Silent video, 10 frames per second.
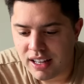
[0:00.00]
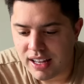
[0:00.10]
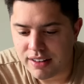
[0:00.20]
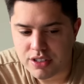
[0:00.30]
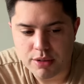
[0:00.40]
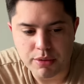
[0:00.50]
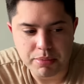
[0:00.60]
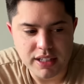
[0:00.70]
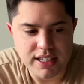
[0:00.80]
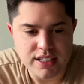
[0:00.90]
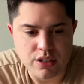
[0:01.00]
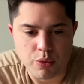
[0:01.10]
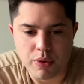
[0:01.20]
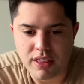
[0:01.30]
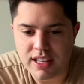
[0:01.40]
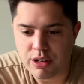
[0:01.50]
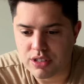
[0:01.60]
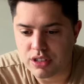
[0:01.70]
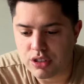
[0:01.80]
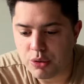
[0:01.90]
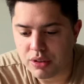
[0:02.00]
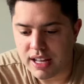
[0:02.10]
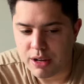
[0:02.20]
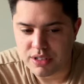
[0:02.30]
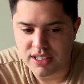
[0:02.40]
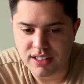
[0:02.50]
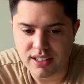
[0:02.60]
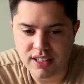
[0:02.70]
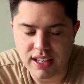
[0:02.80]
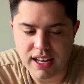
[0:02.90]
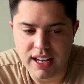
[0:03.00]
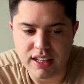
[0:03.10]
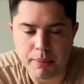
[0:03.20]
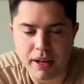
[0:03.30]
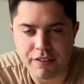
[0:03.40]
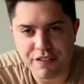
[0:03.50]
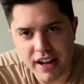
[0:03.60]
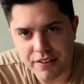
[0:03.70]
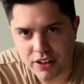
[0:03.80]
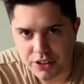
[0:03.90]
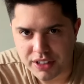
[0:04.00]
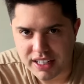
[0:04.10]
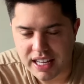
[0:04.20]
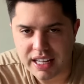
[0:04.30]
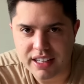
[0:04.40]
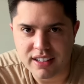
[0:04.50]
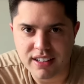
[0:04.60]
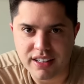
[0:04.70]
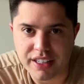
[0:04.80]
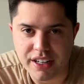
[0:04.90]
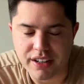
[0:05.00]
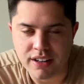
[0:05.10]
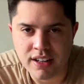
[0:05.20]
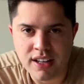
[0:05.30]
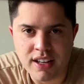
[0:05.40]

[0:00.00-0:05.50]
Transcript: and if someone plays one thousand two thousand and they make five hundred K a year,